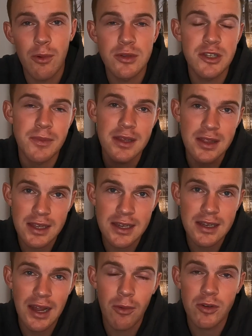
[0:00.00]
I want to be
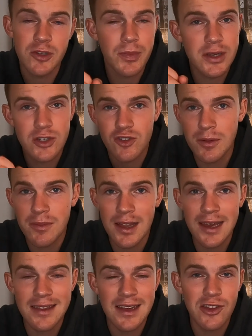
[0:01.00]
lean, I want to be
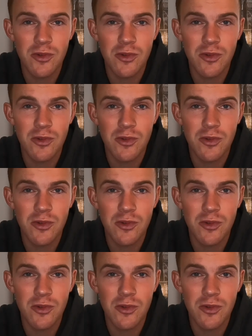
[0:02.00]
streamlined,